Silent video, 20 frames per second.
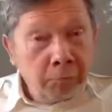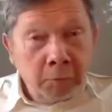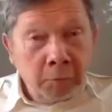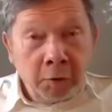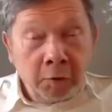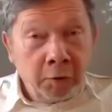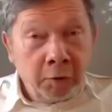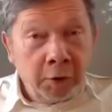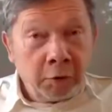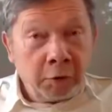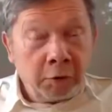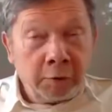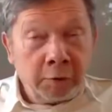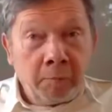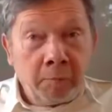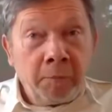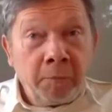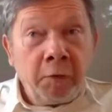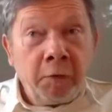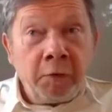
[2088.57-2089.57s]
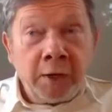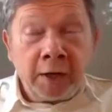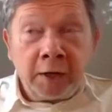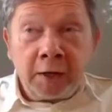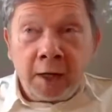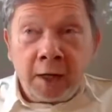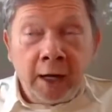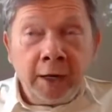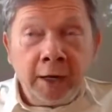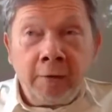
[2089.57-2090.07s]
that's that
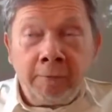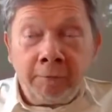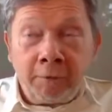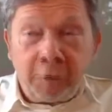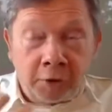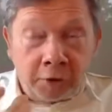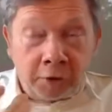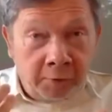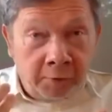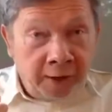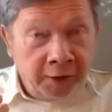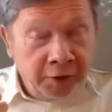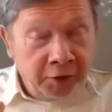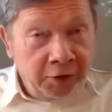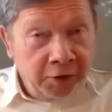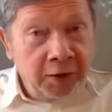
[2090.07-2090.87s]
kind of stress